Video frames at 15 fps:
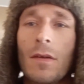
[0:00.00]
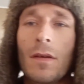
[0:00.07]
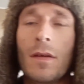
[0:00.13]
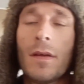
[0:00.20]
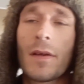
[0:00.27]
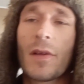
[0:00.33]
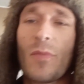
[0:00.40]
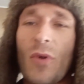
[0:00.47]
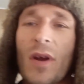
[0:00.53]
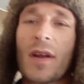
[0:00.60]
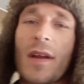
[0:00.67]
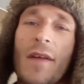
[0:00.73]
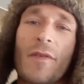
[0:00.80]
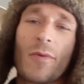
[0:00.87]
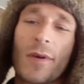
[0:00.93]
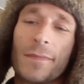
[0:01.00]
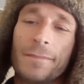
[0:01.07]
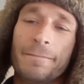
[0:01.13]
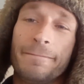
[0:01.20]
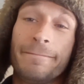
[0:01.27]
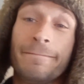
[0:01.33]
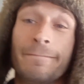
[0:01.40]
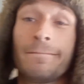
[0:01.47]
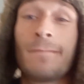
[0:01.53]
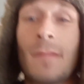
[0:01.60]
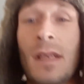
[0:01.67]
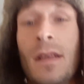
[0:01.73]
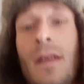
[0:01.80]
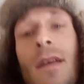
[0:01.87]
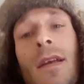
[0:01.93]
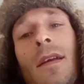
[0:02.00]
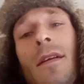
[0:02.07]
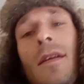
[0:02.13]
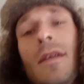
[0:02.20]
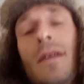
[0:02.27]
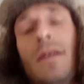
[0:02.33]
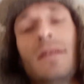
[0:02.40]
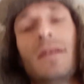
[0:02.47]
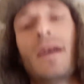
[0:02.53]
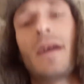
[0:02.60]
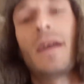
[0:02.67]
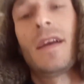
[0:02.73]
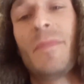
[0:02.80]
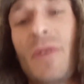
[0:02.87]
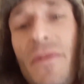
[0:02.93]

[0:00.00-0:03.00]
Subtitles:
Good morning, everyone. I am